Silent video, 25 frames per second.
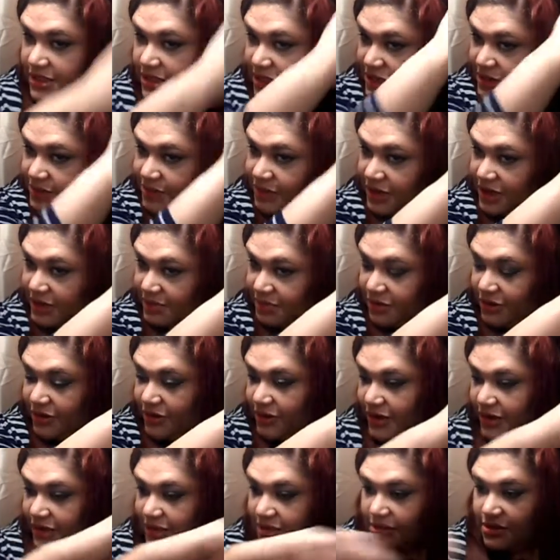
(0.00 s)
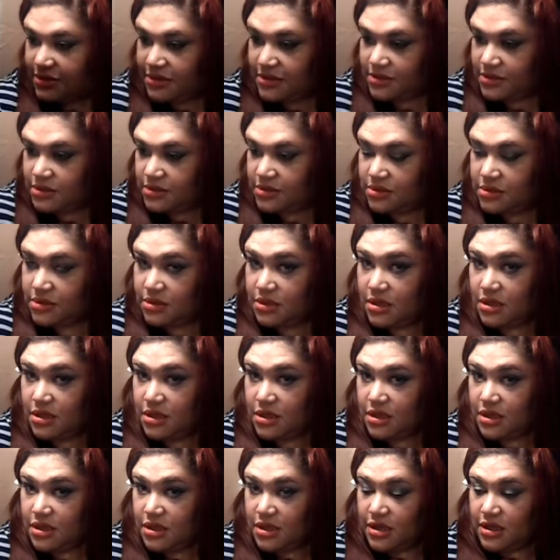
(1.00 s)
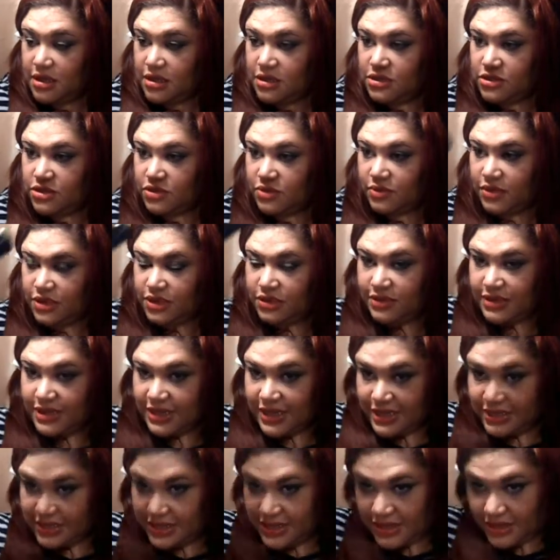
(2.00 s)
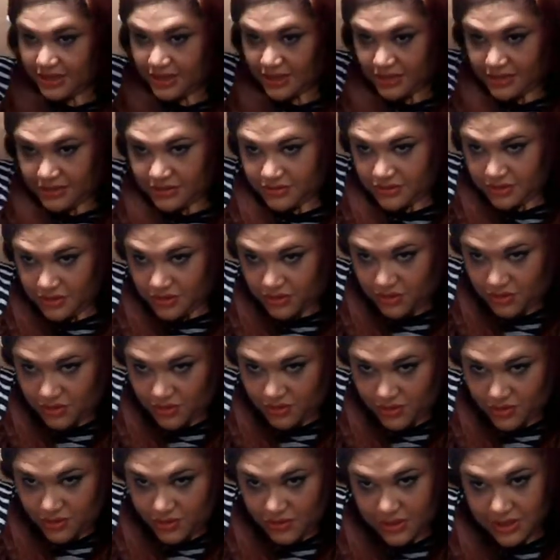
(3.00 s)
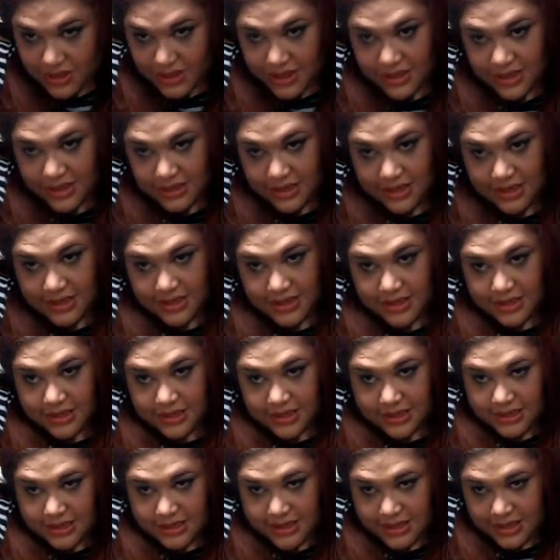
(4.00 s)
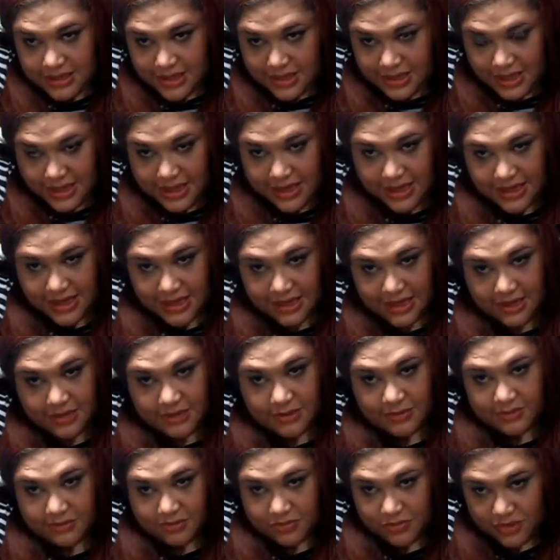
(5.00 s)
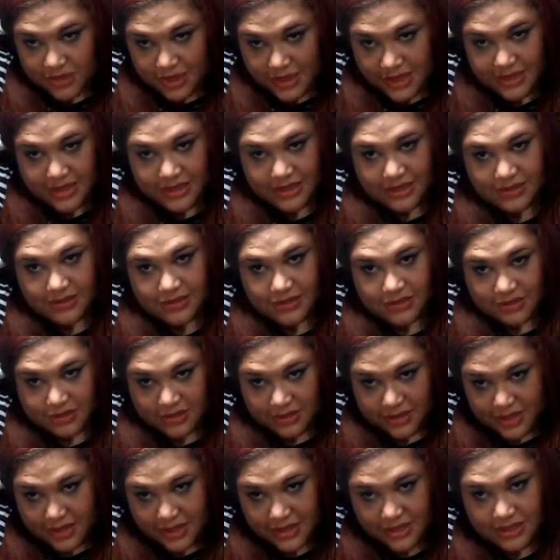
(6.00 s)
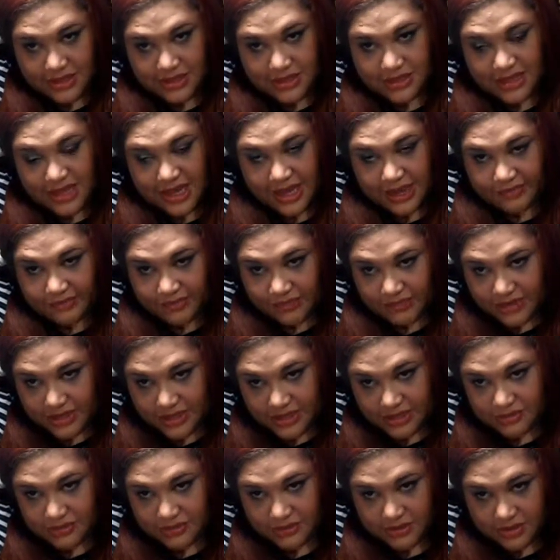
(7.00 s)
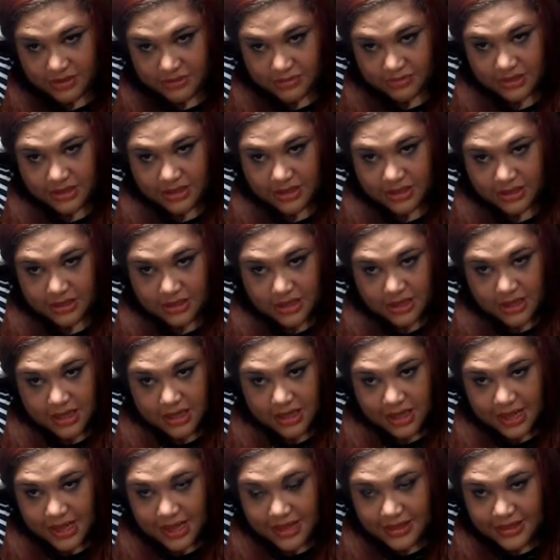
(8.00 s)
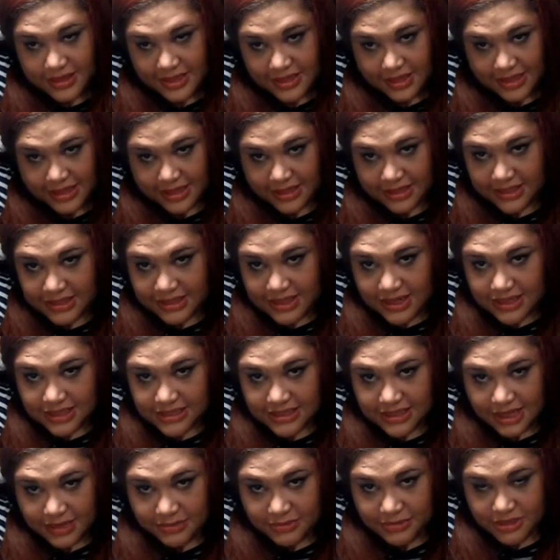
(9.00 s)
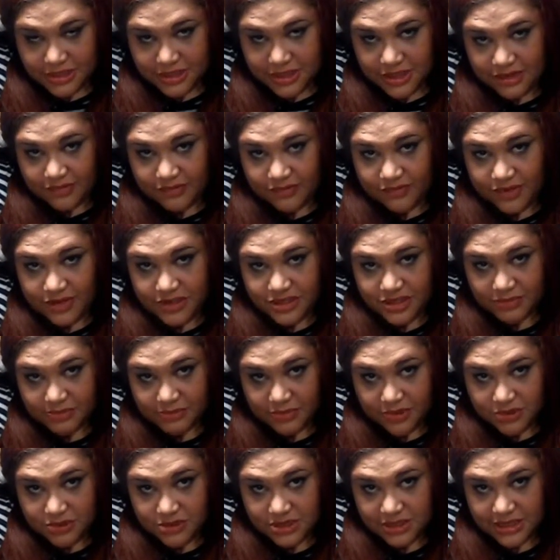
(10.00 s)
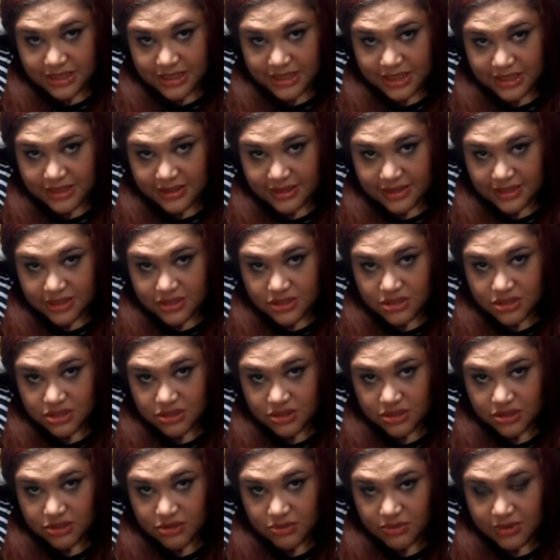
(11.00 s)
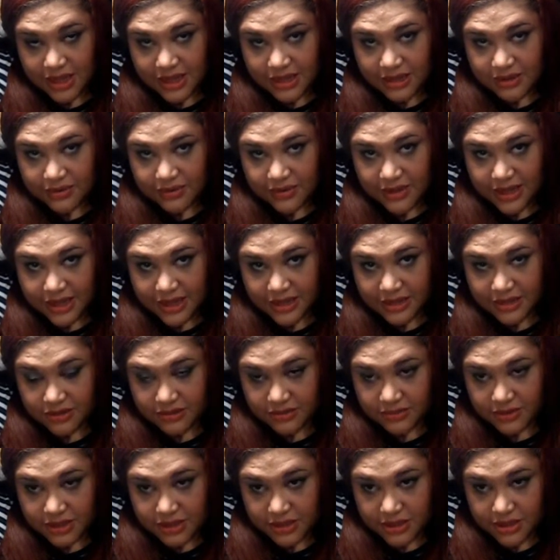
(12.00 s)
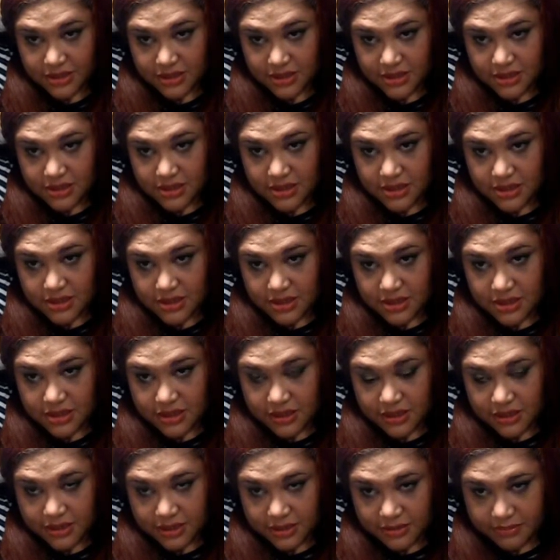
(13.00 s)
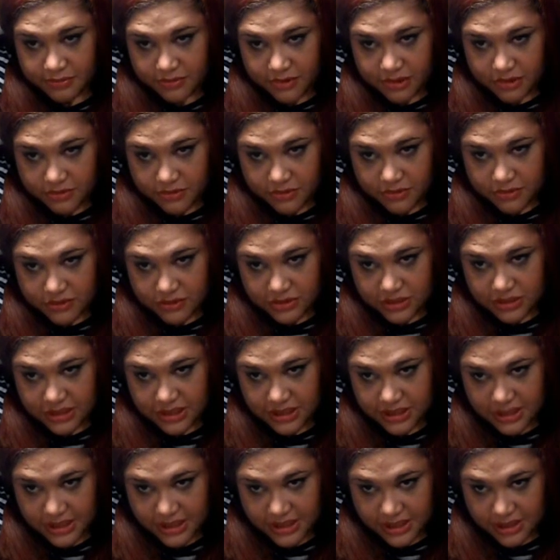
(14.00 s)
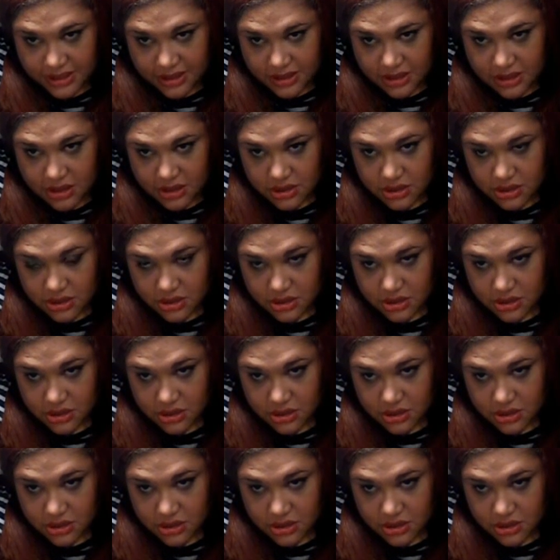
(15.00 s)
See, it's pretty boring showing you guys how to do the whole head. Well, I didn't do the whole head, just half of each one, but I think on the next side I'm just going to finish it mostly and then show you how I do it almost to the end.